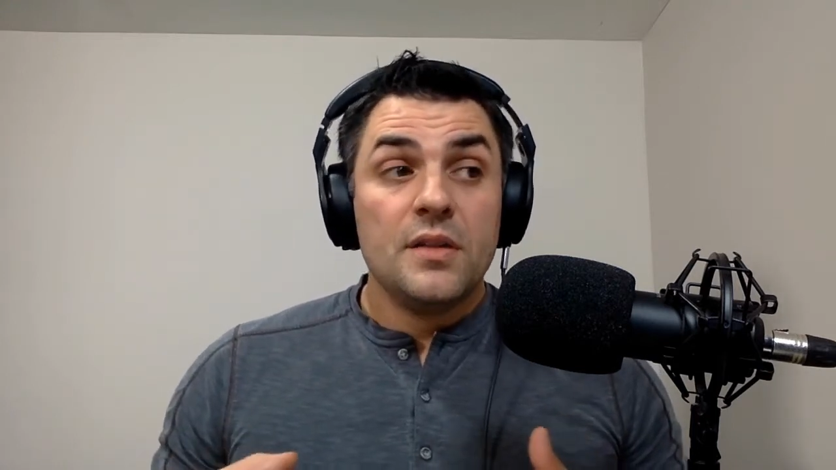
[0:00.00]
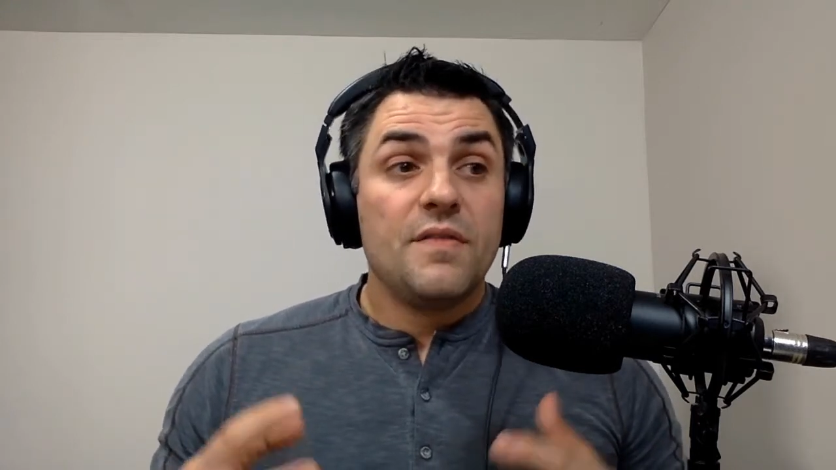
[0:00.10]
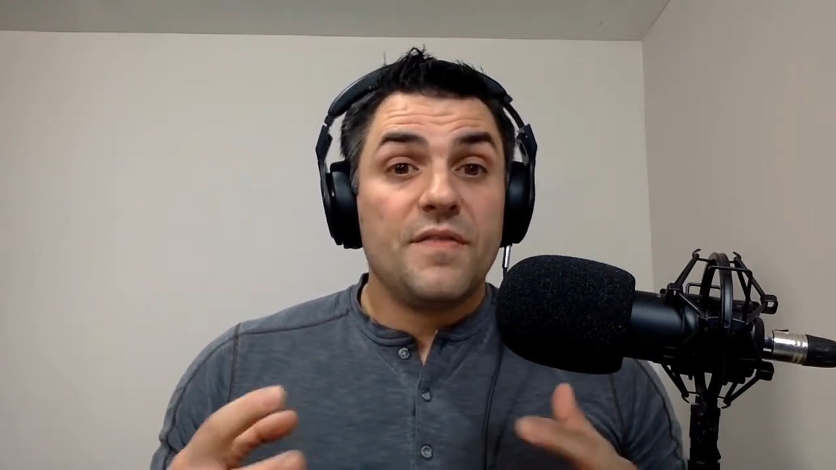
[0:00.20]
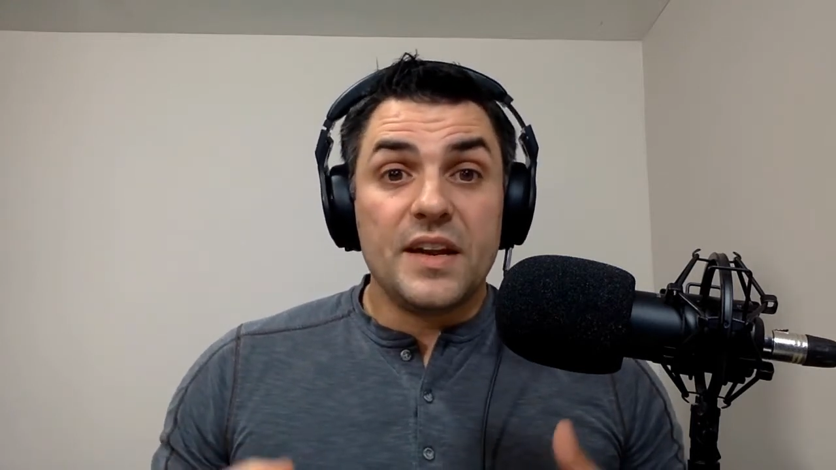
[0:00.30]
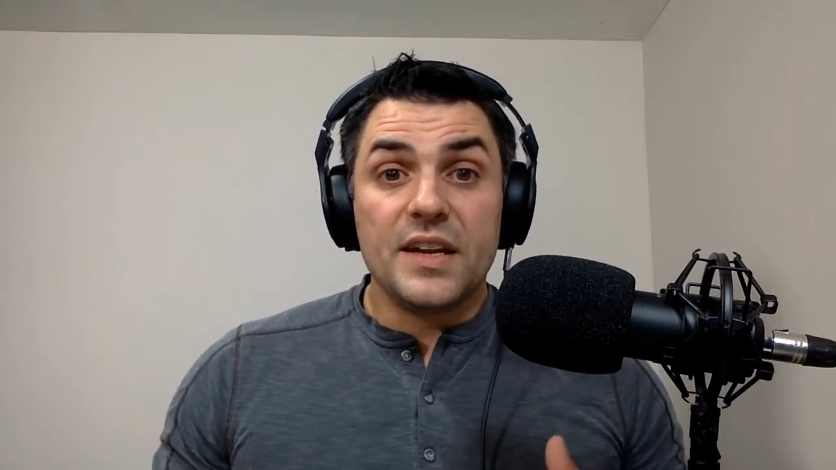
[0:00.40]

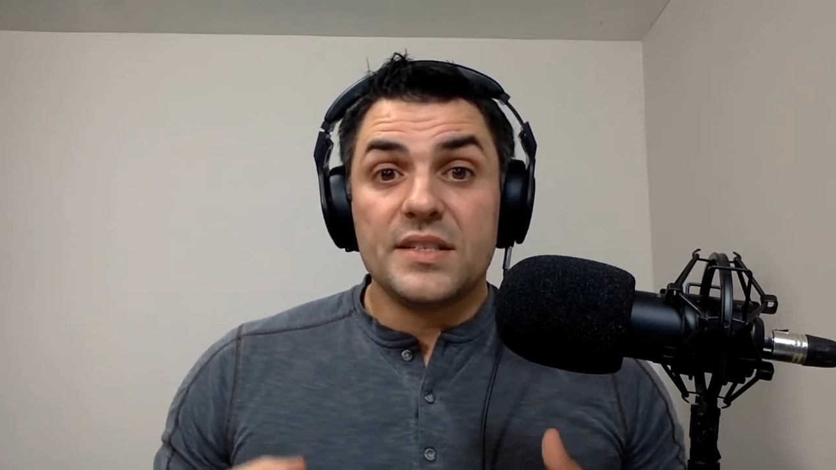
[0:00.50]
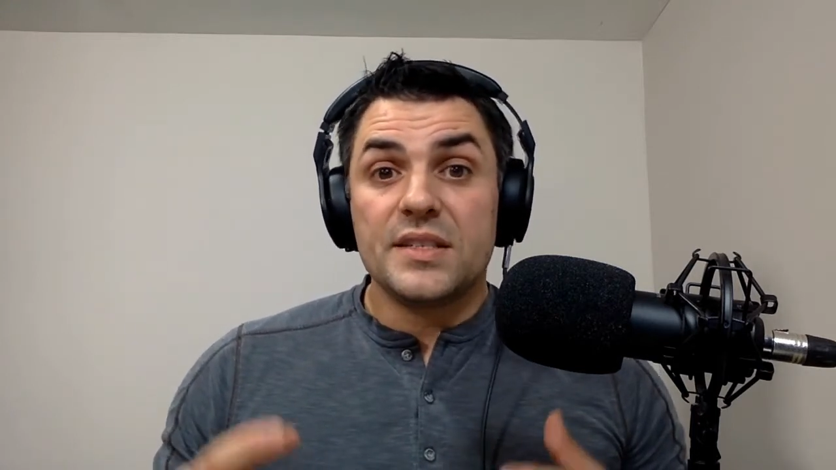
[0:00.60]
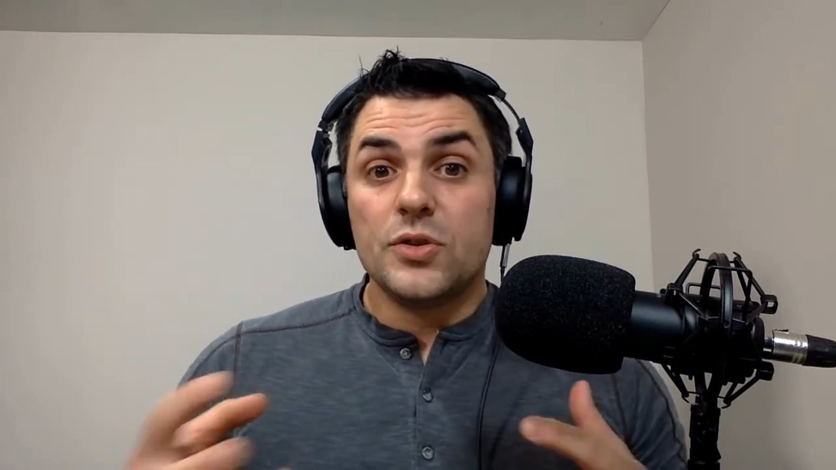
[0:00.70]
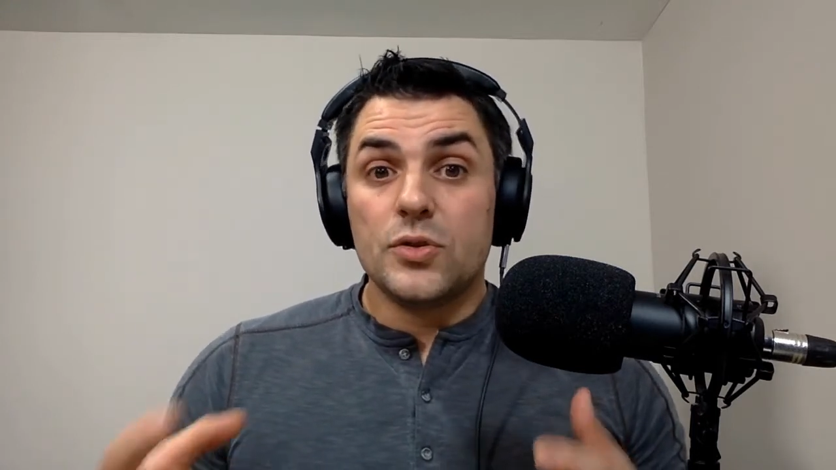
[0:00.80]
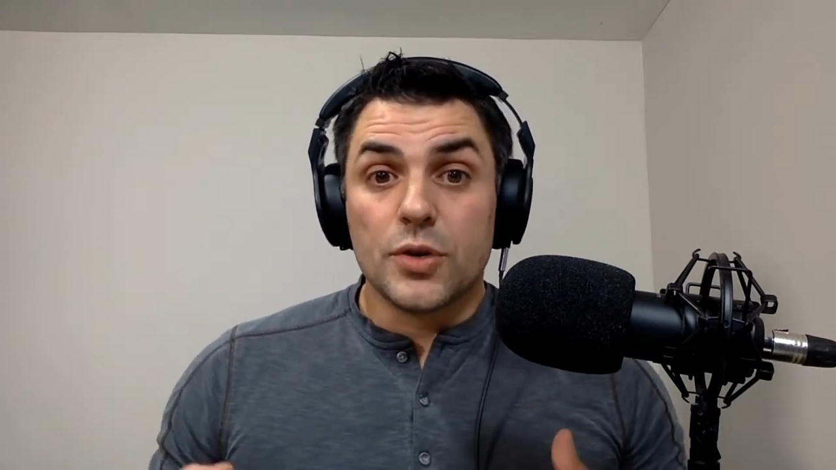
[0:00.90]
fitness,
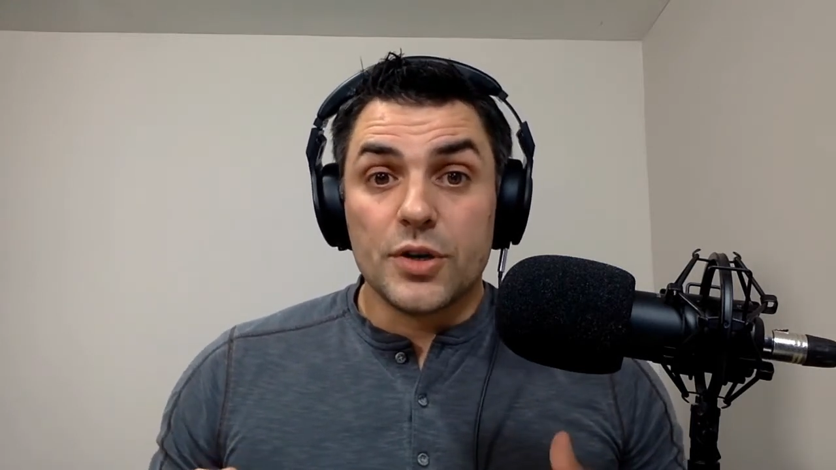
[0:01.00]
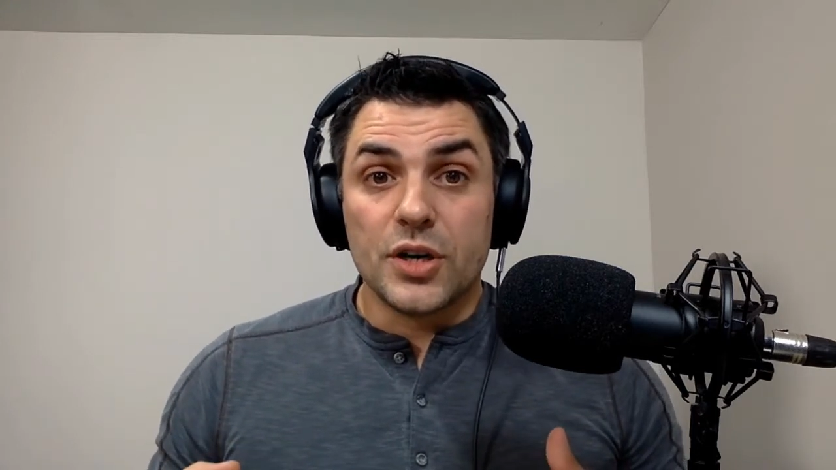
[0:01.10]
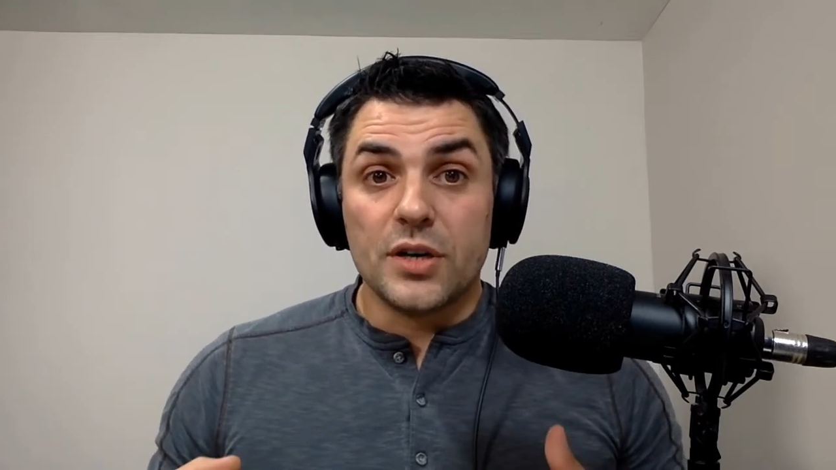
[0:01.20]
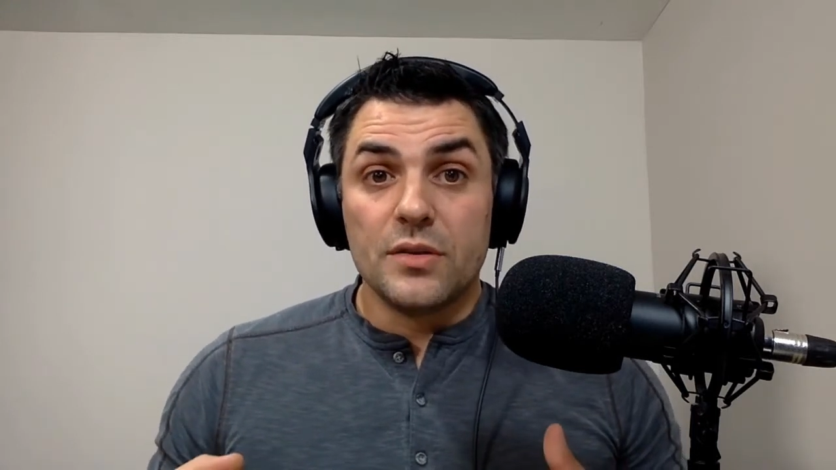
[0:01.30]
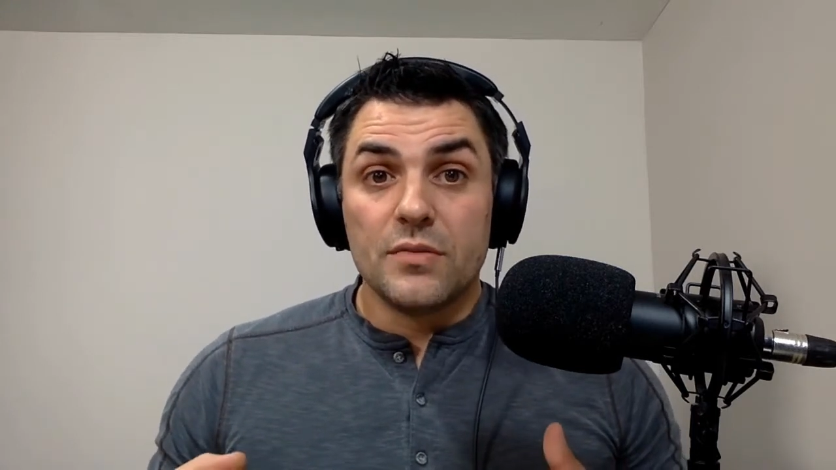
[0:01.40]

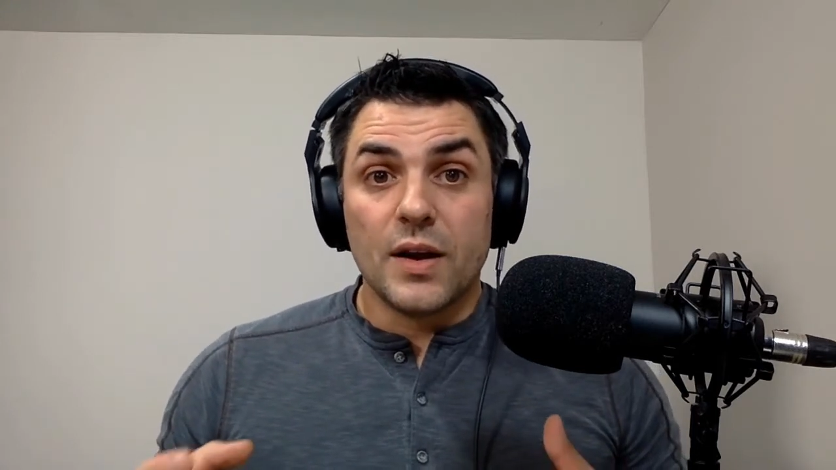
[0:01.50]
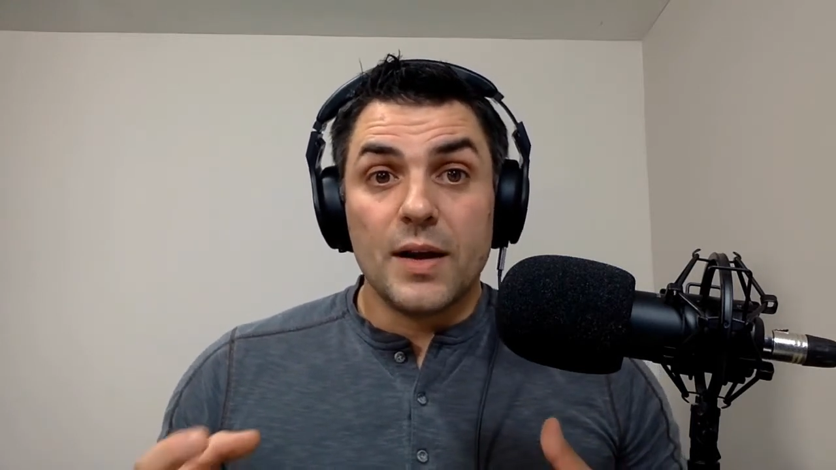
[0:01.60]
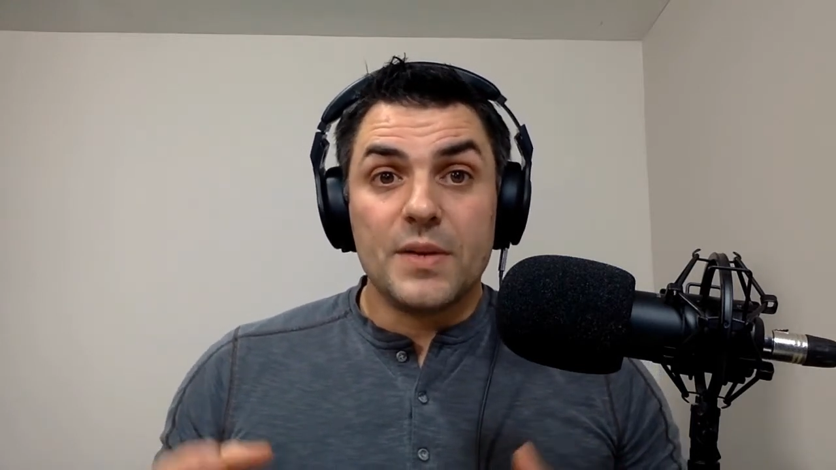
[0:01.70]
nutrition, right?